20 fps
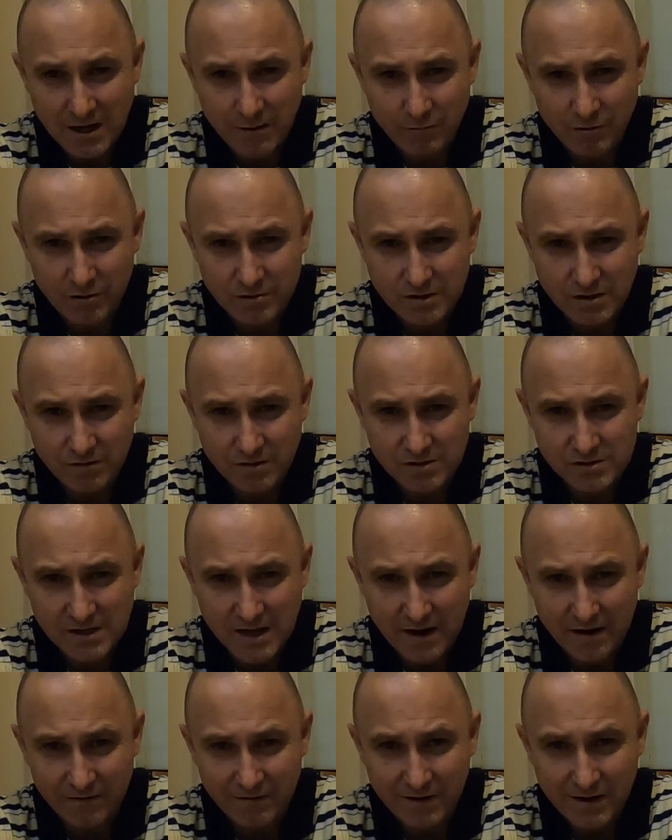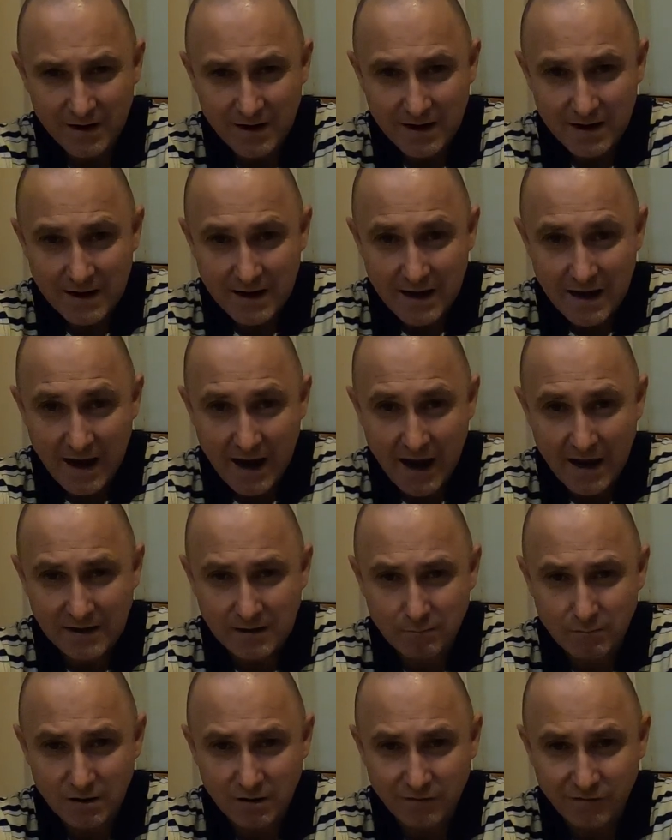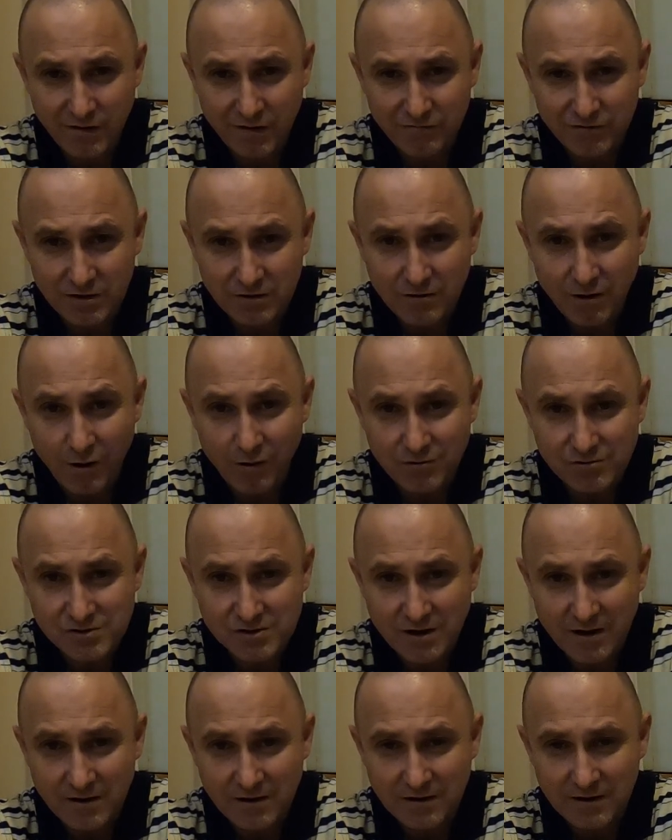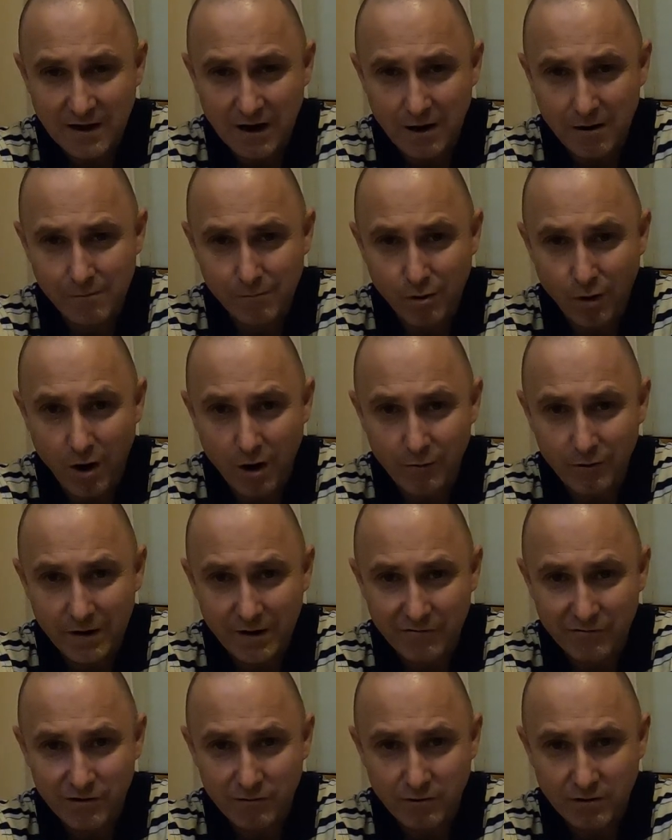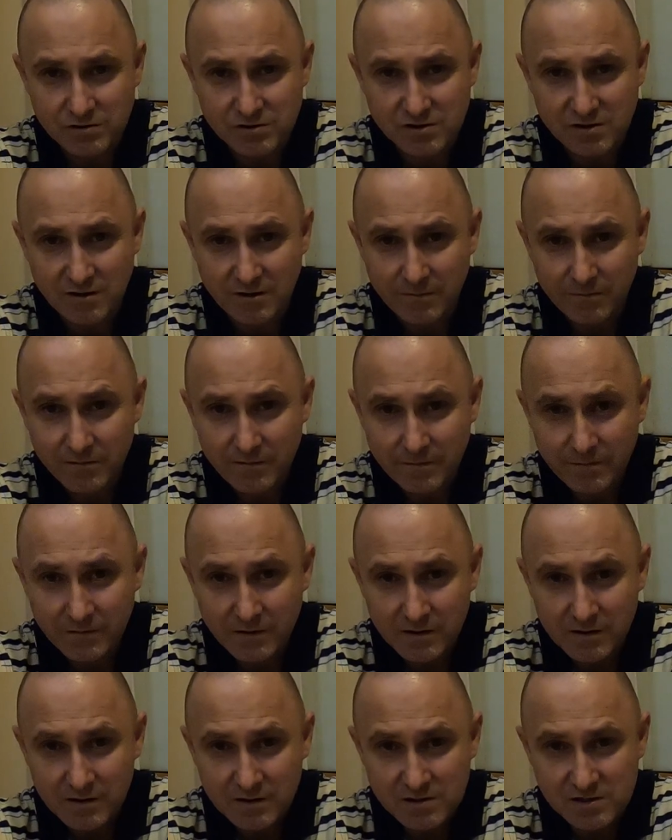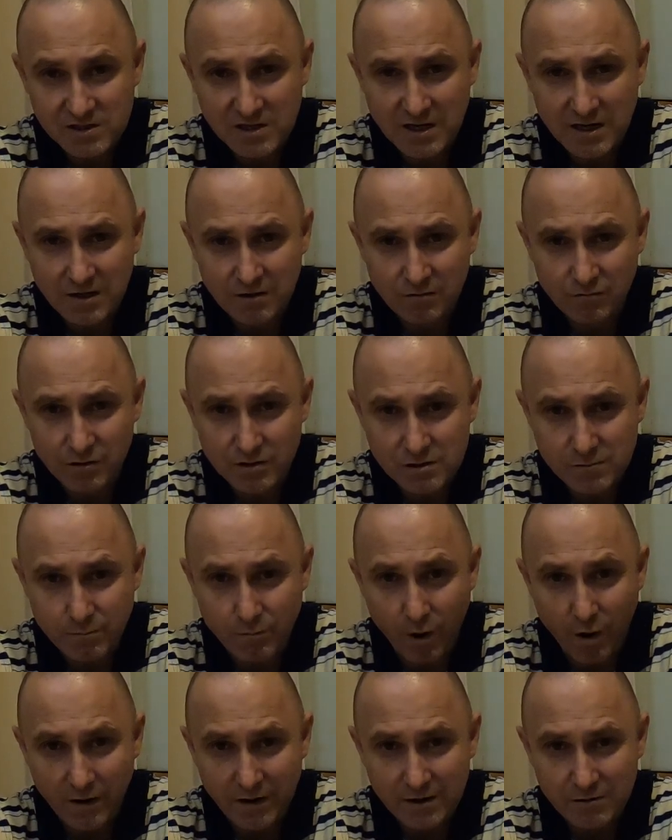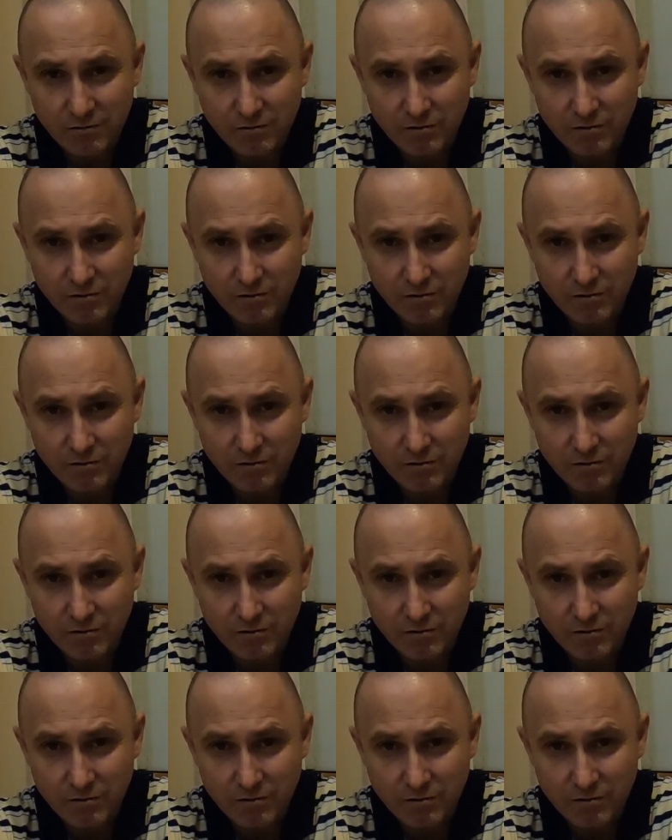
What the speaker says: and that, whereas he just had to hand him his $50 so he can go and buy whatever he wants to stick into his body.